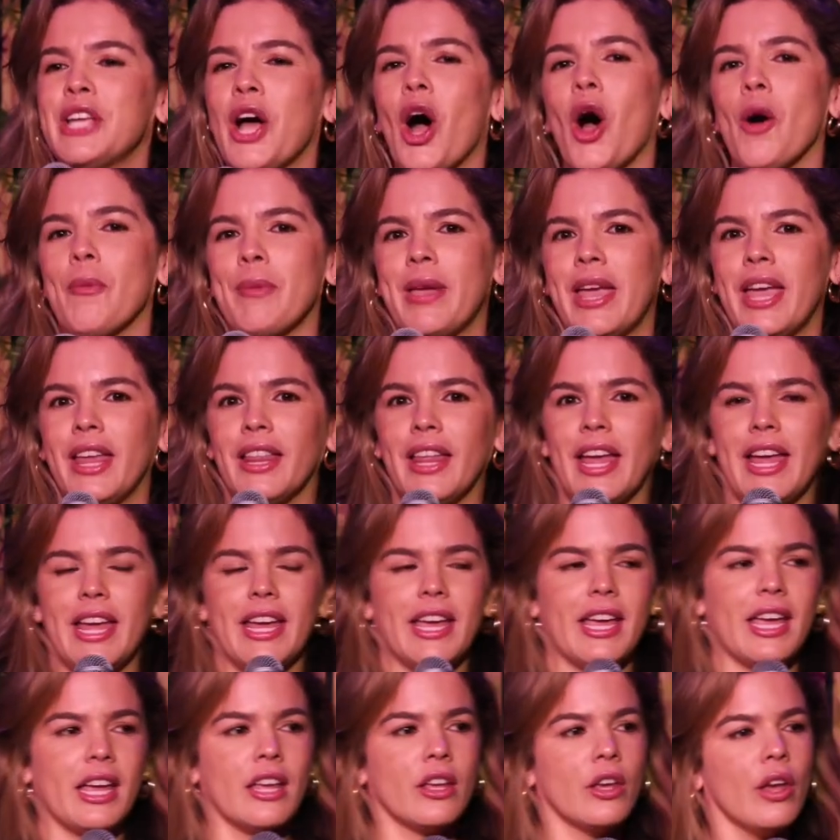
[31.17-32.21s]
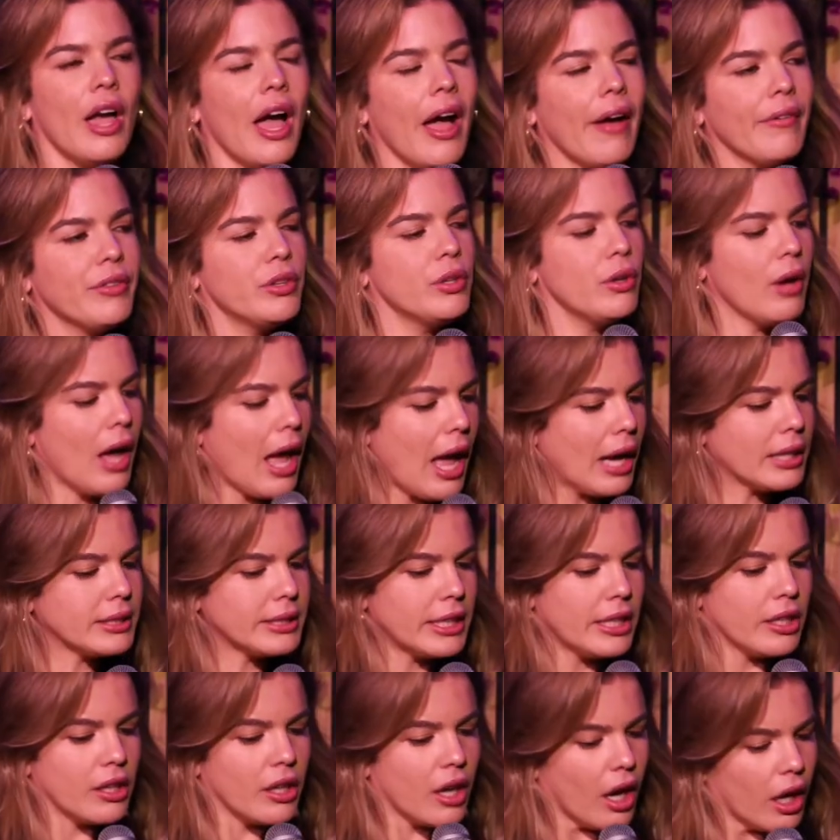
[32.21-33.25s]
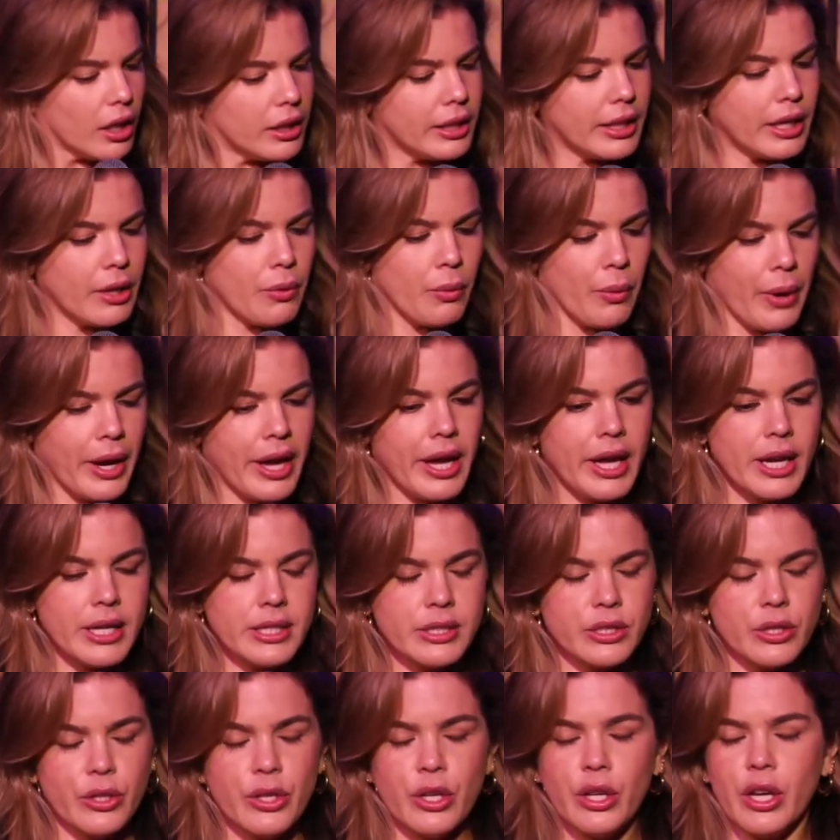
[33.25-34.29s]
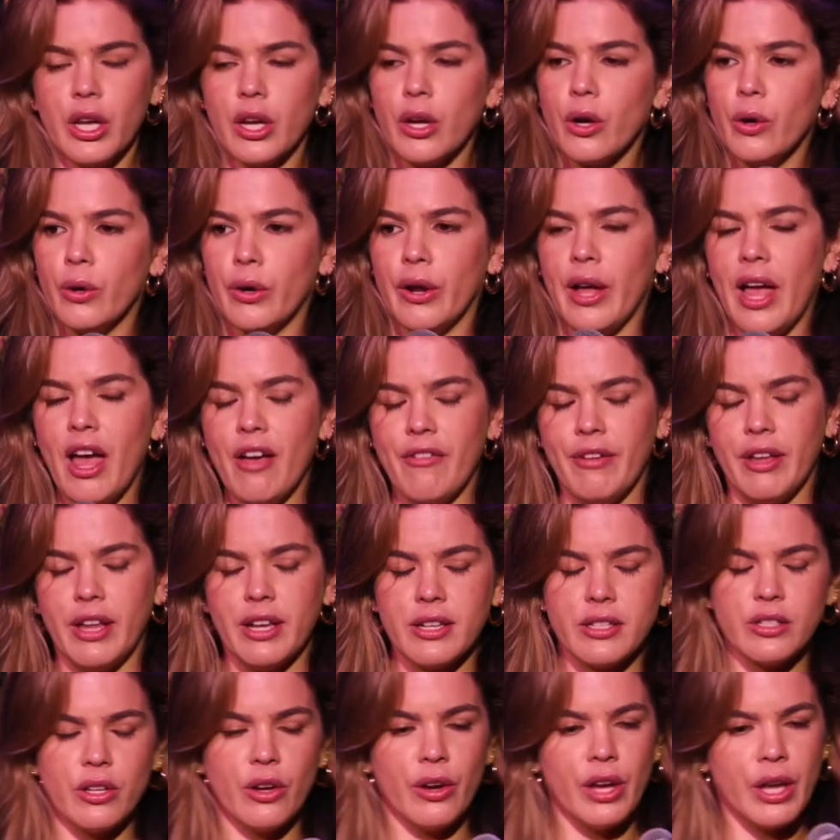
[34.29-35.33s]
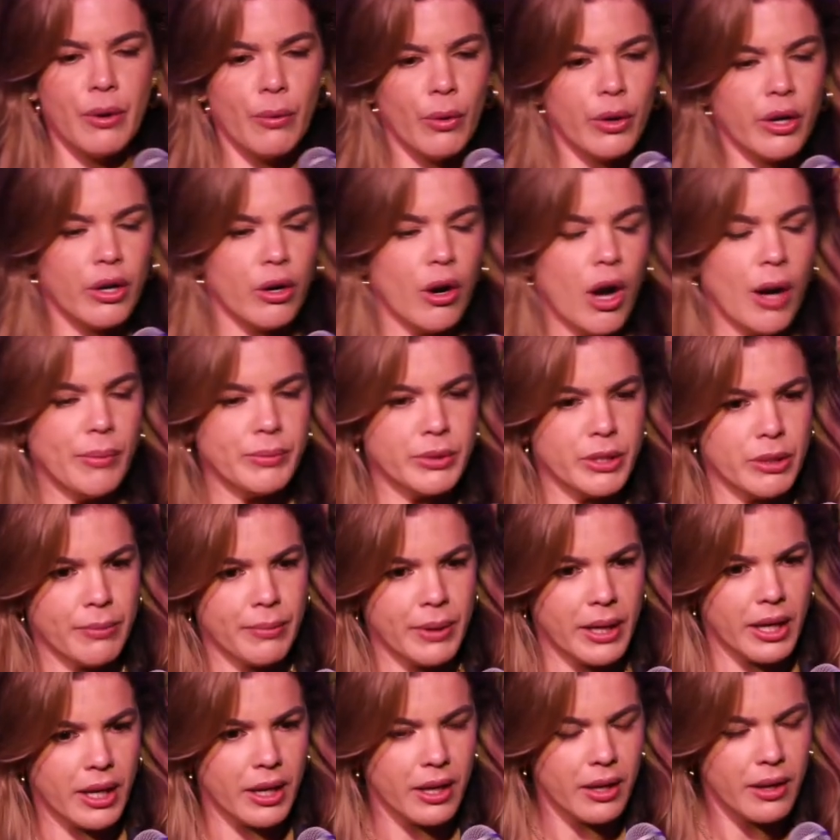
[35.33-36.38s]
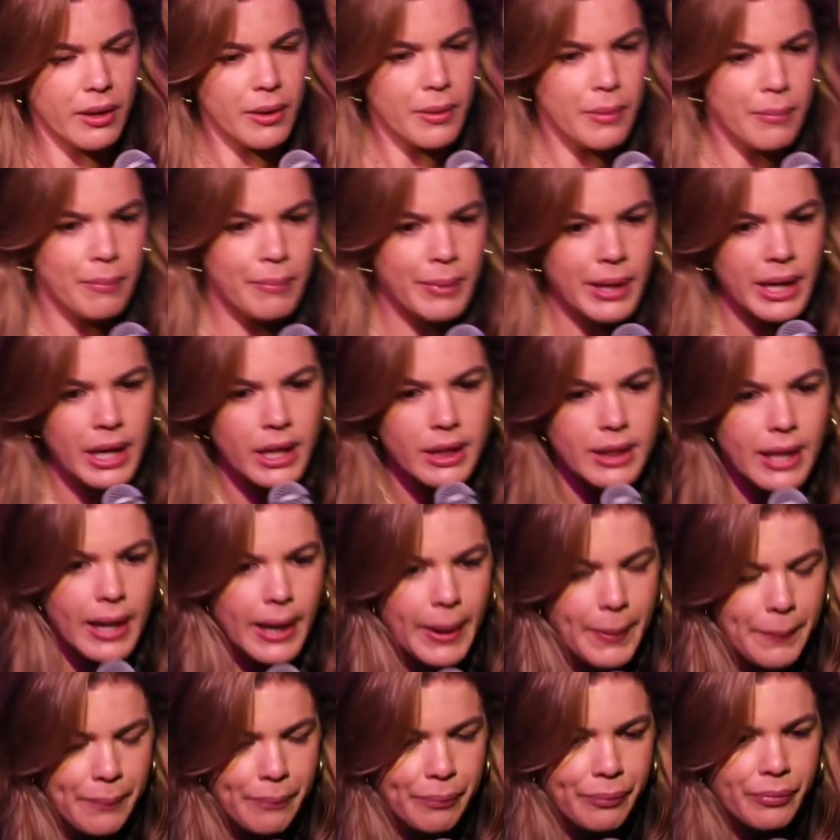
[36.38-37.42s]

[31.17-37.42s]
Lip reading: tell me, like, you have to act in godly ways so you can go to heaven. So he would go up to me, mijita,